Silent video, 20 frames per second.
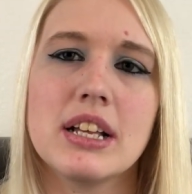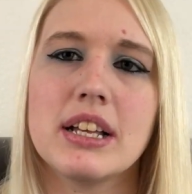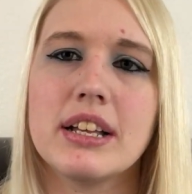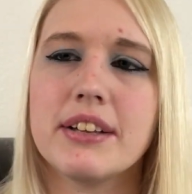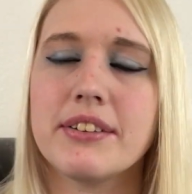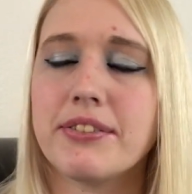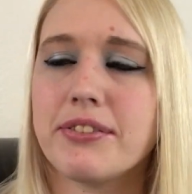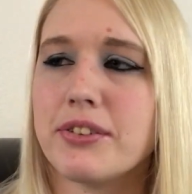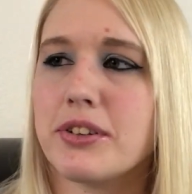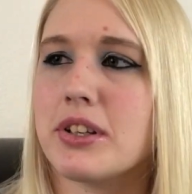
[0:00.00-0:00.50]

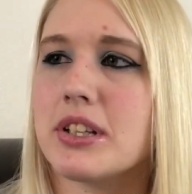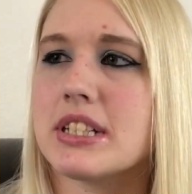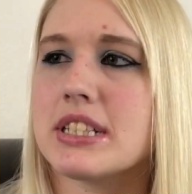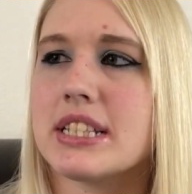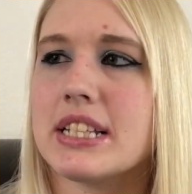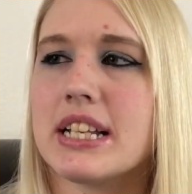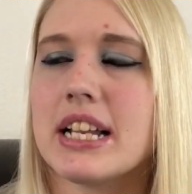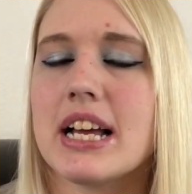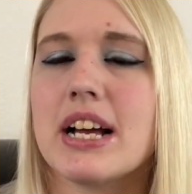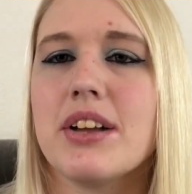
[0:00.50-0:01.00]
If you can
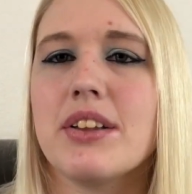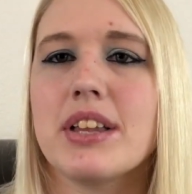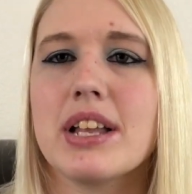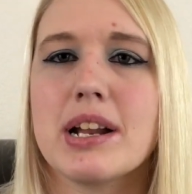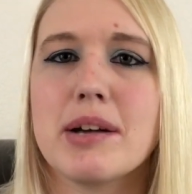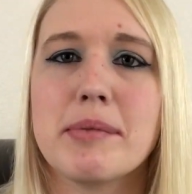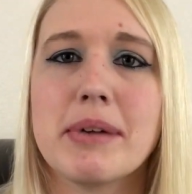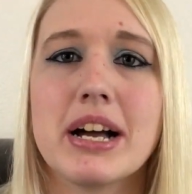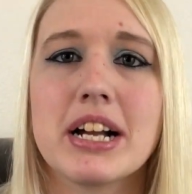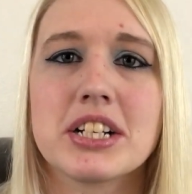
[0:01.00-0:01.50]
see now
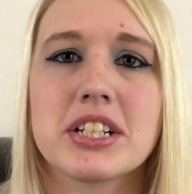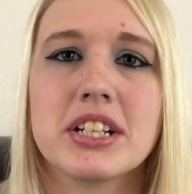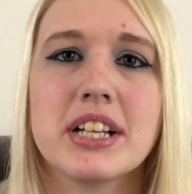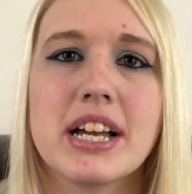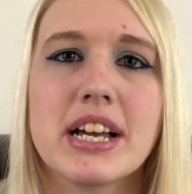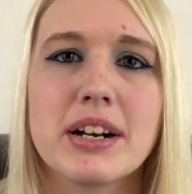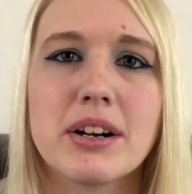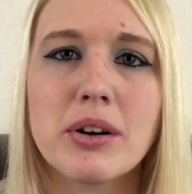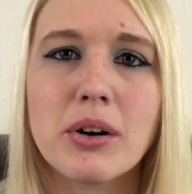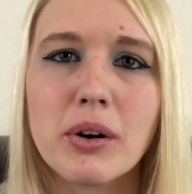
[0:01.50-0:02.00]
that I'm actually
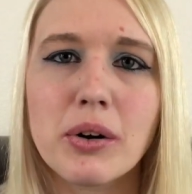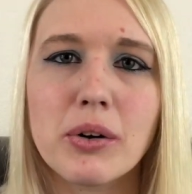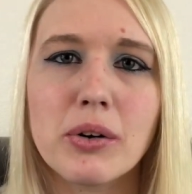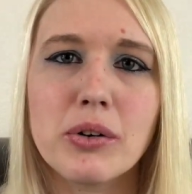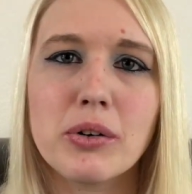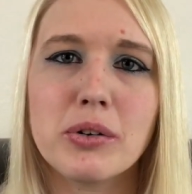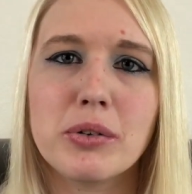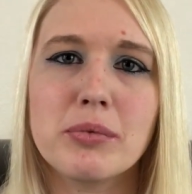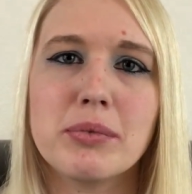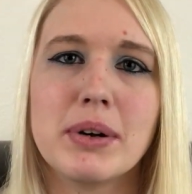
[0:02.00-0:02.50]
at
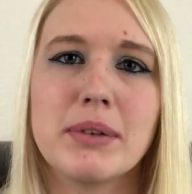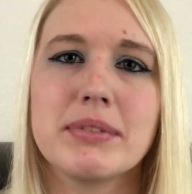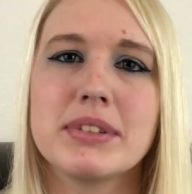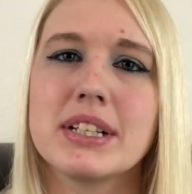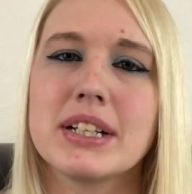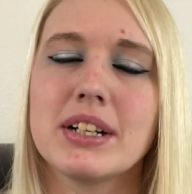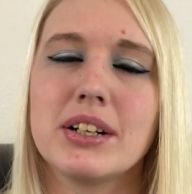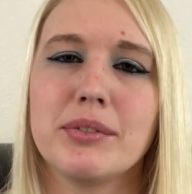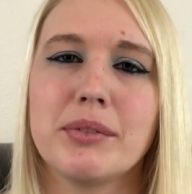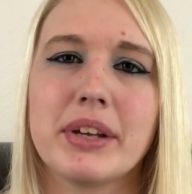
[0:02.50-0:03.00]
home, I'm
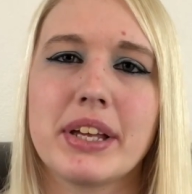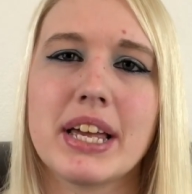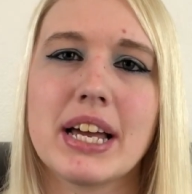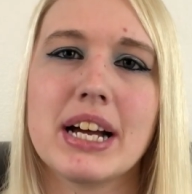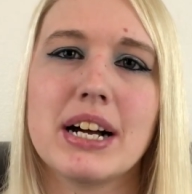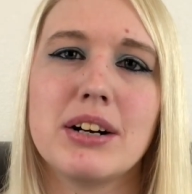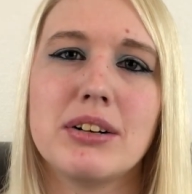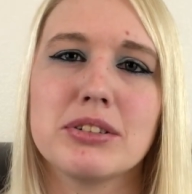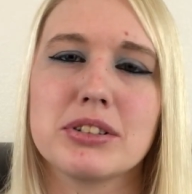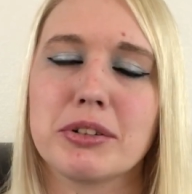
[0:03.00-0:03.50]
sitting on my
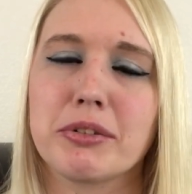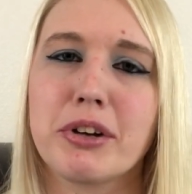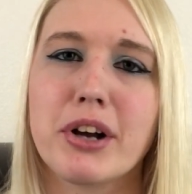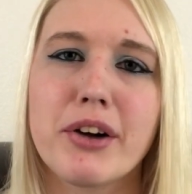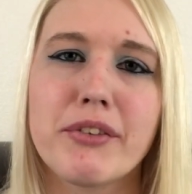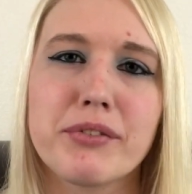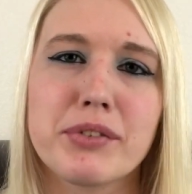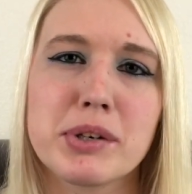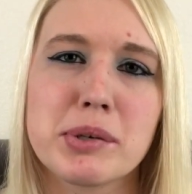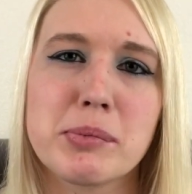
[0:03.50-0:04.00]
couch, I'm
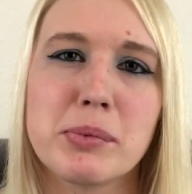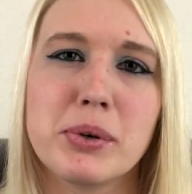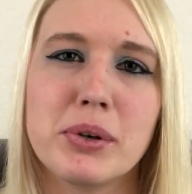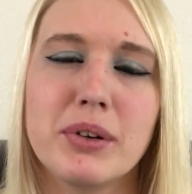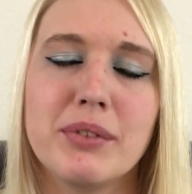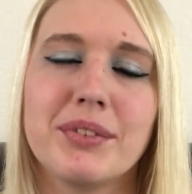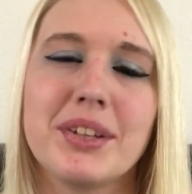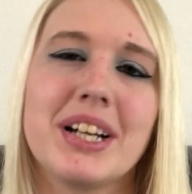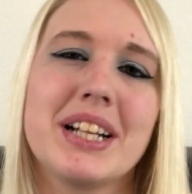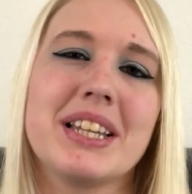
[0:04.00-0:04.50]

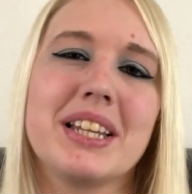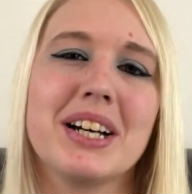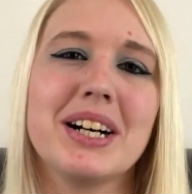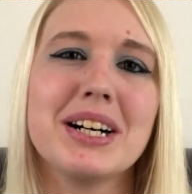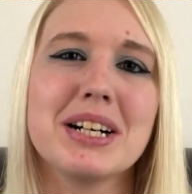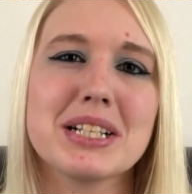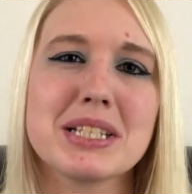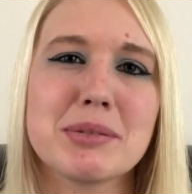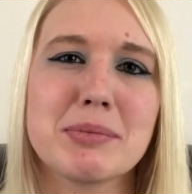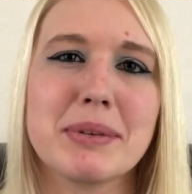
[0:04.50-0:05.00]
comfortable, I'm not in the
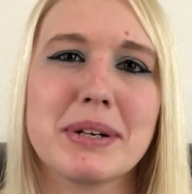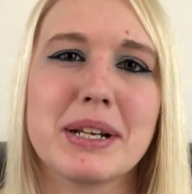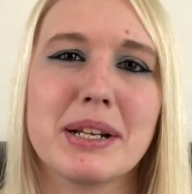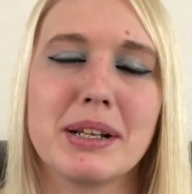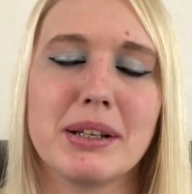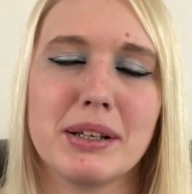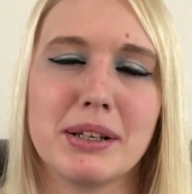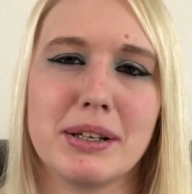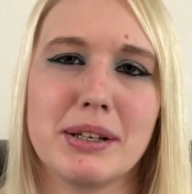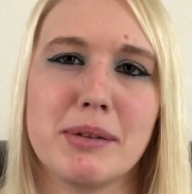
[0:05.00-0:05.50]

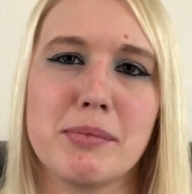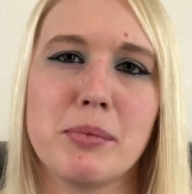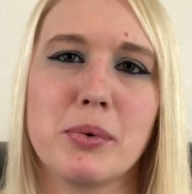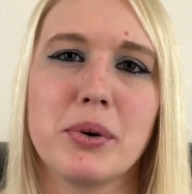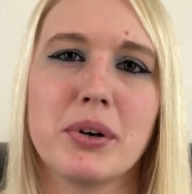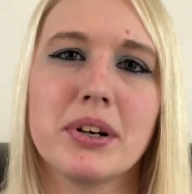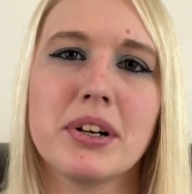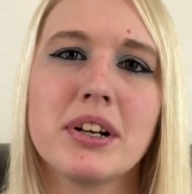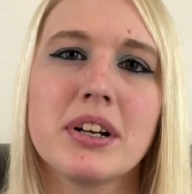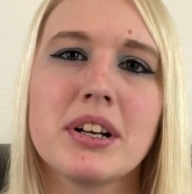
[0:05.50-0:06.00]
hospital
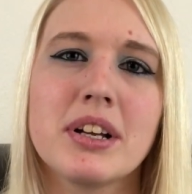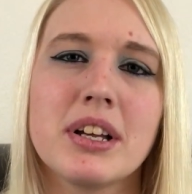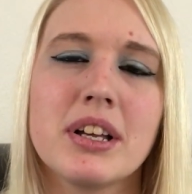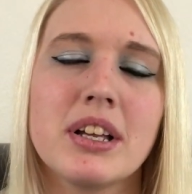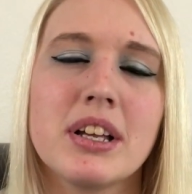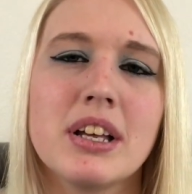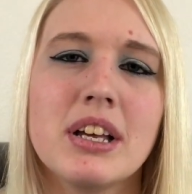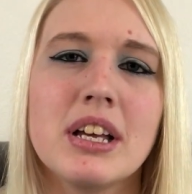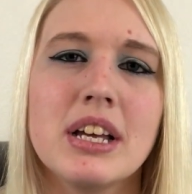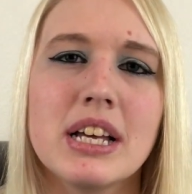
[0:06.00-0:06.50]
anymore.
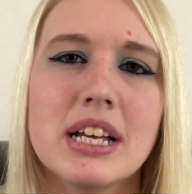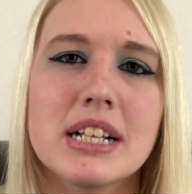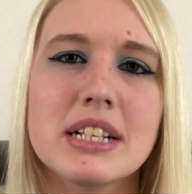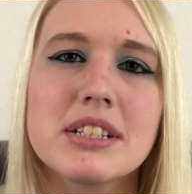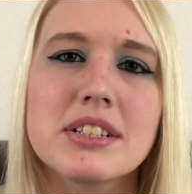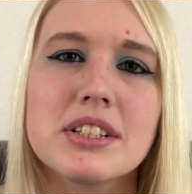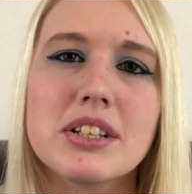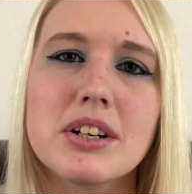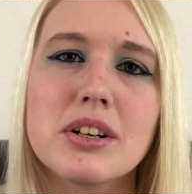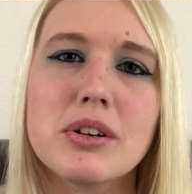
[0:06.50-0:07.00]

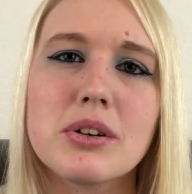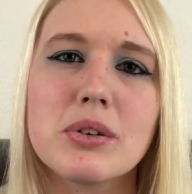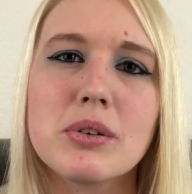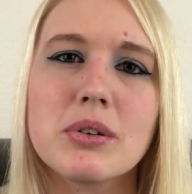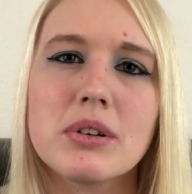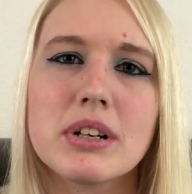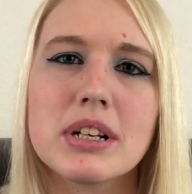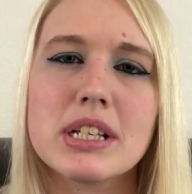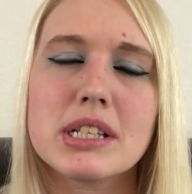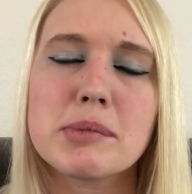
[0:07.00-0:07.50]
And
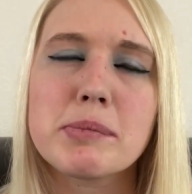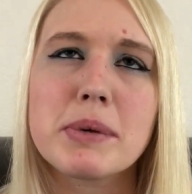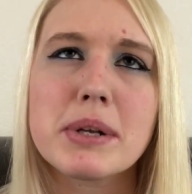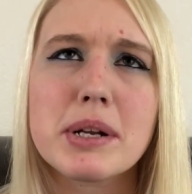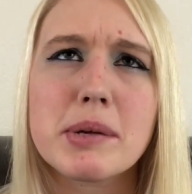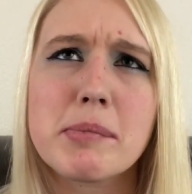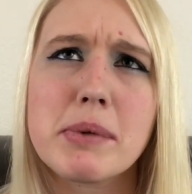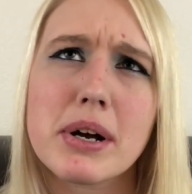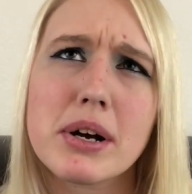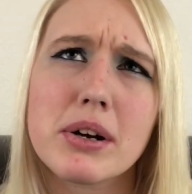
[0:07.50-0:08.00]
so it's
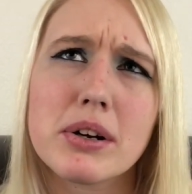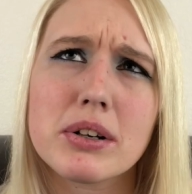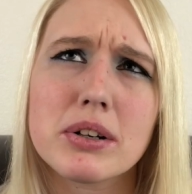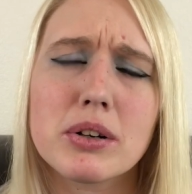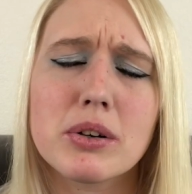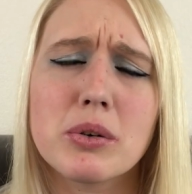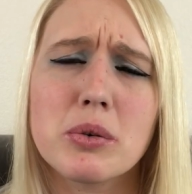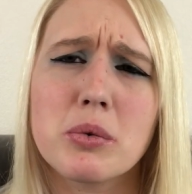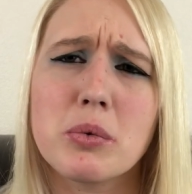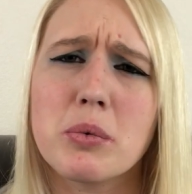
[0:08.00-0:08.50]
been about
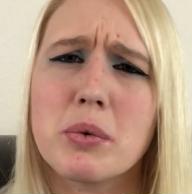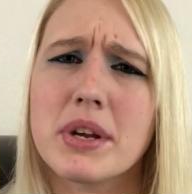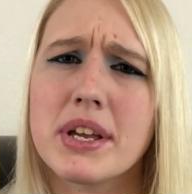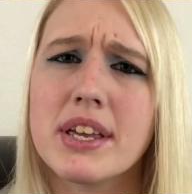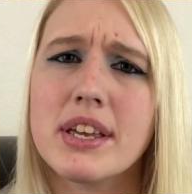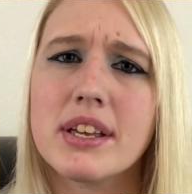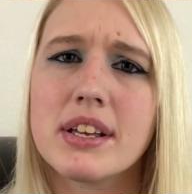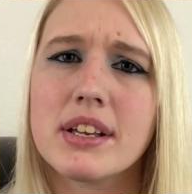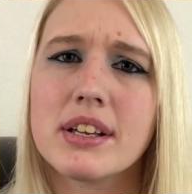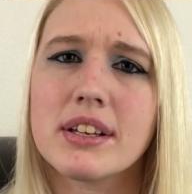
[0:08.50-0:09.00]
a
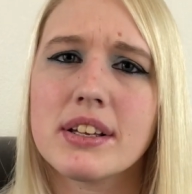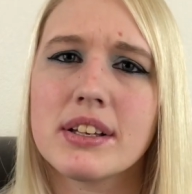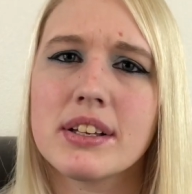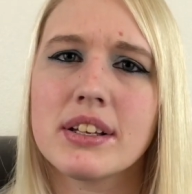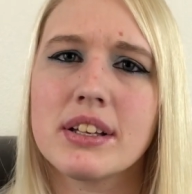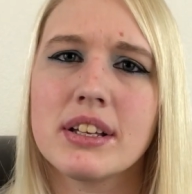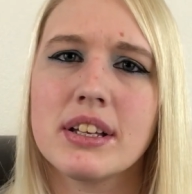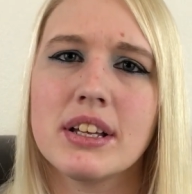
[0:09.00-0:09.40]
week